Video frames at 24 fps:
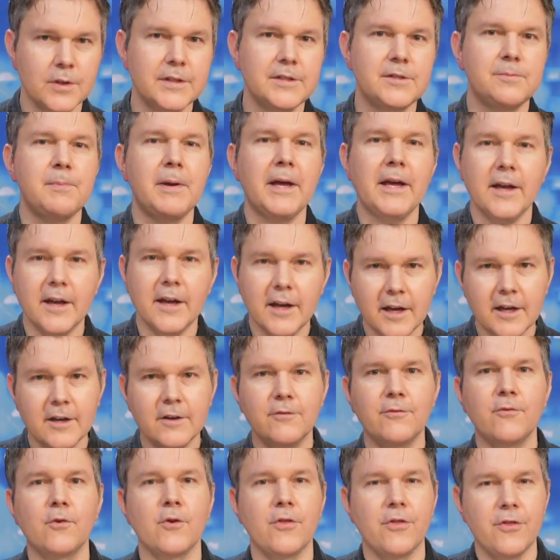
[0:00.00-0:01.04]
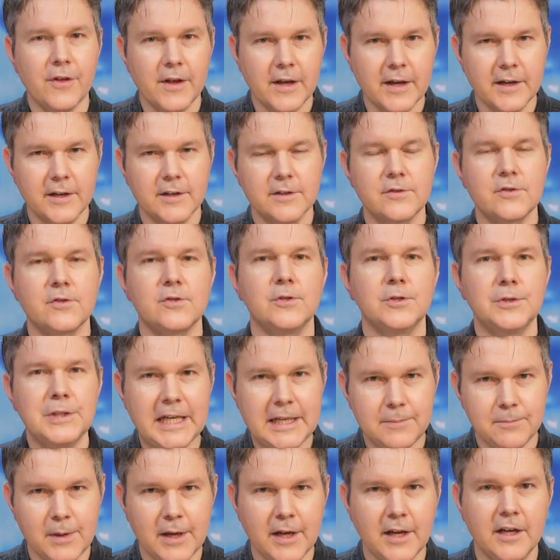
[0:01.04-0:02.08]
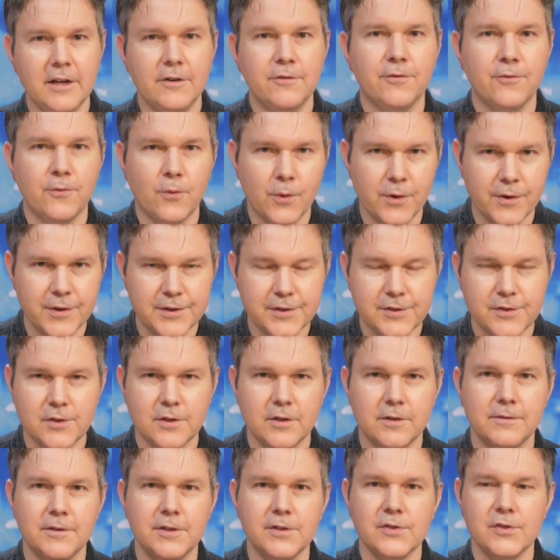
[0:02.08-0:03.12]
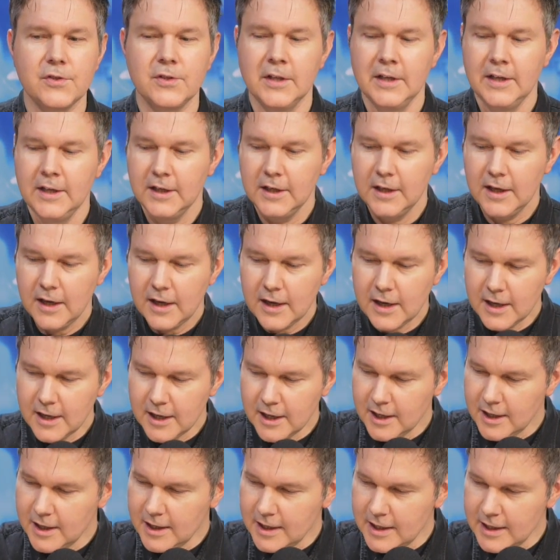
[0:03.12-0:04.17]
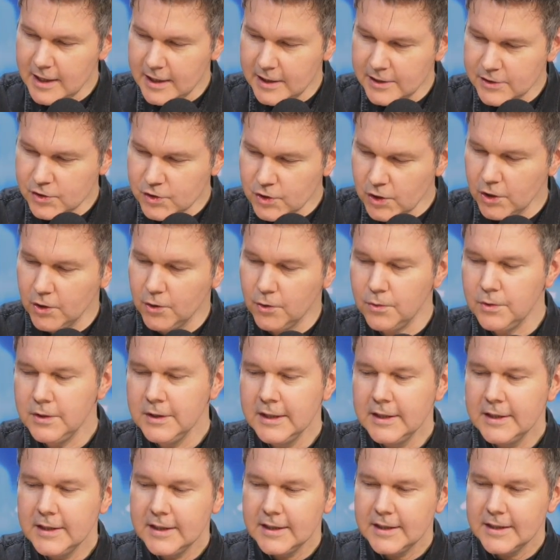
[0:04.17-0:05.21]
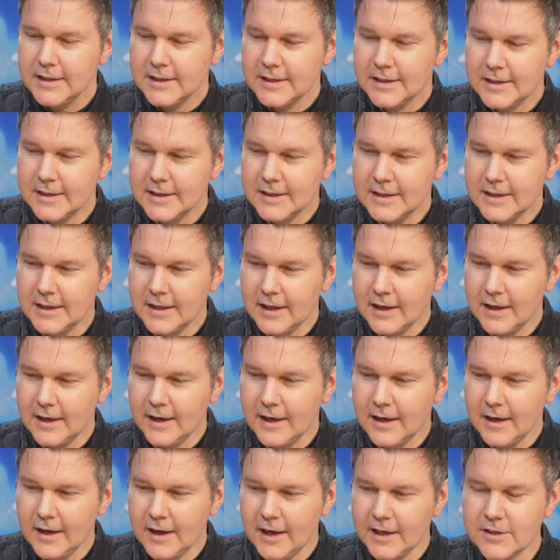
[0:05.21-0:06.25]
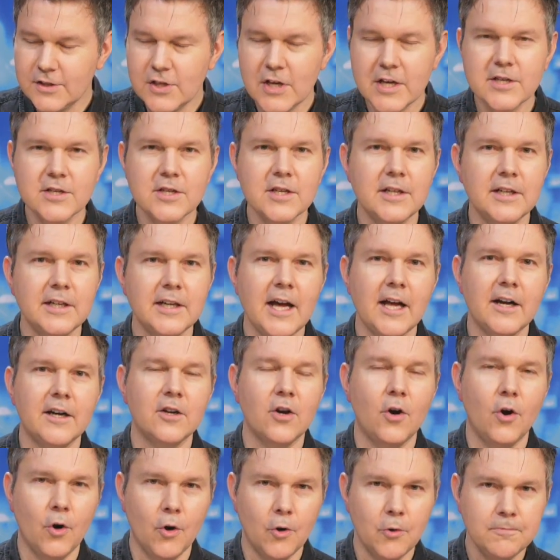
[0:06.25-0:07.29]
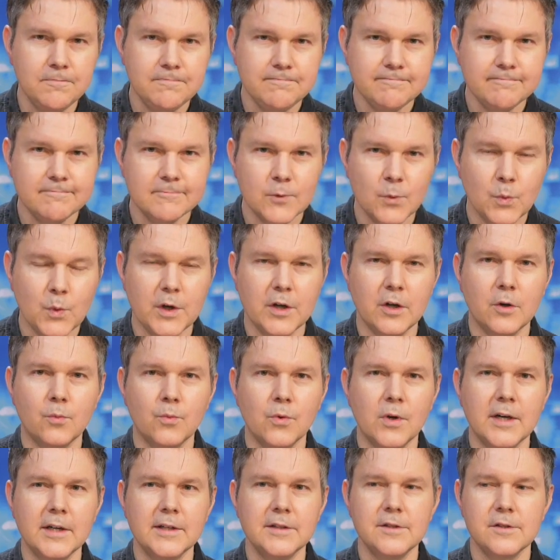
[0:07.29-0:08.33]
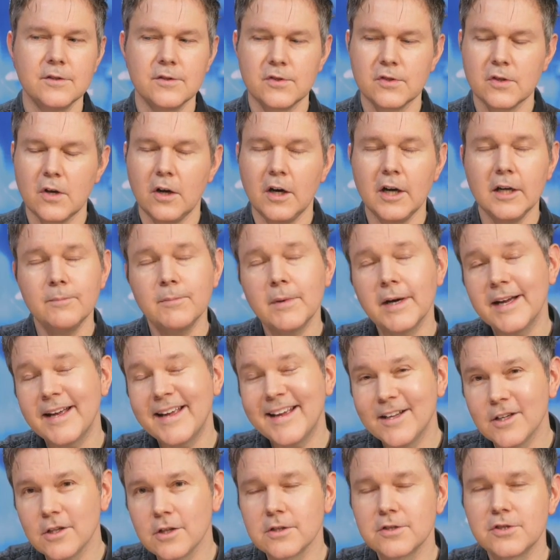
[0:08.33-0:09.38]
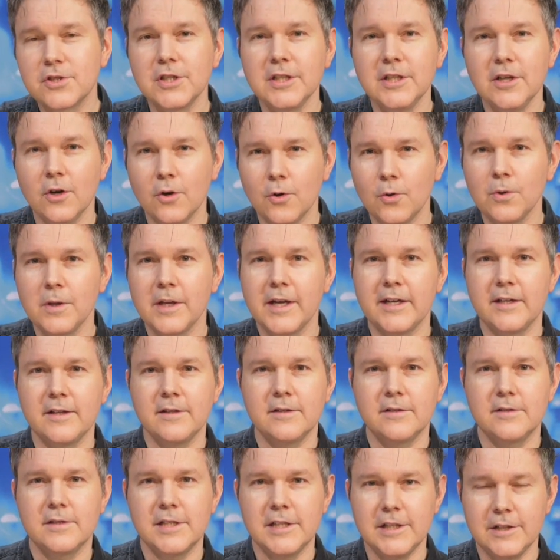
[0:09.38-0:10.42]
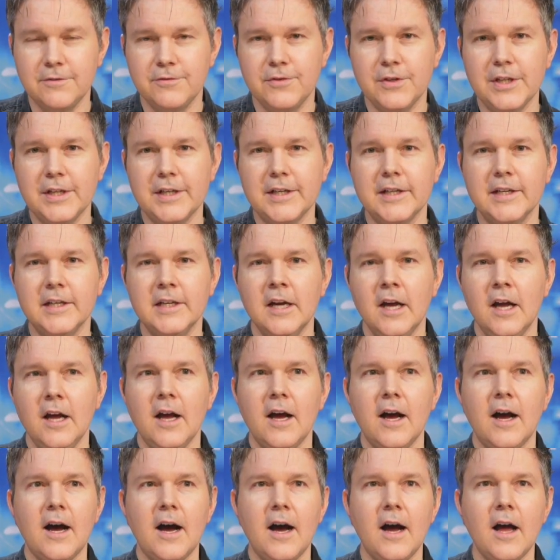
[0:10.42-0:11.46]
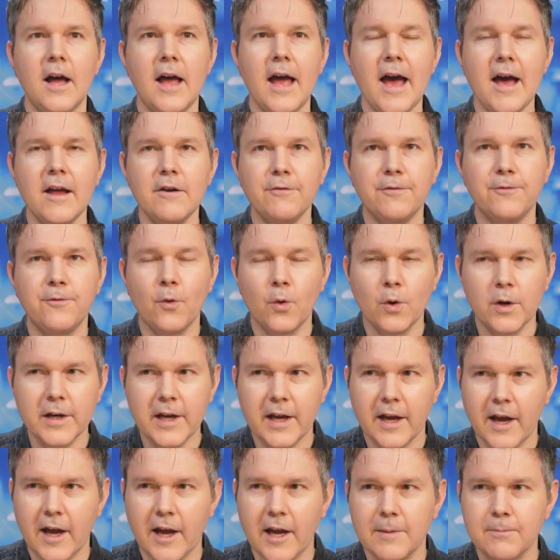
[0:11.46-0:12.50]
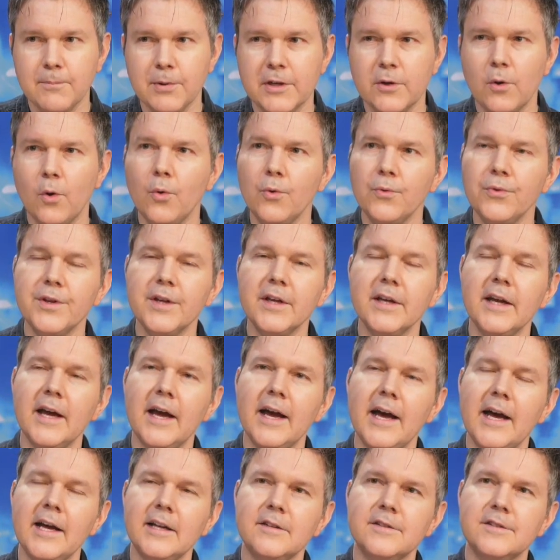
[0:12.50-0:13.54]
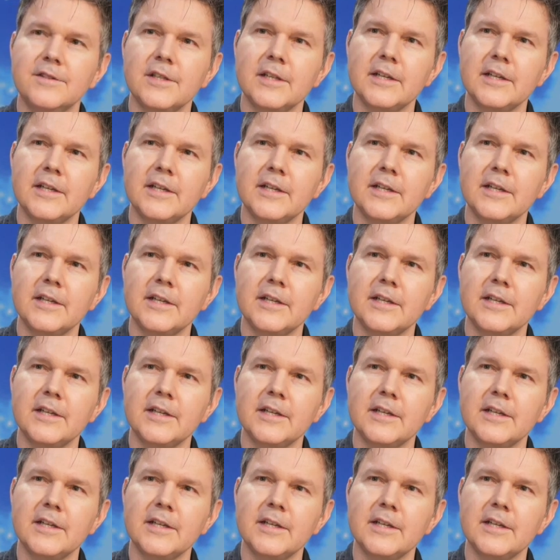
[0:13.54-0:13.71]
is paying for things to get made for the service. So I tested it out at home, where it runs on my LG OLED TV at 4K, but only at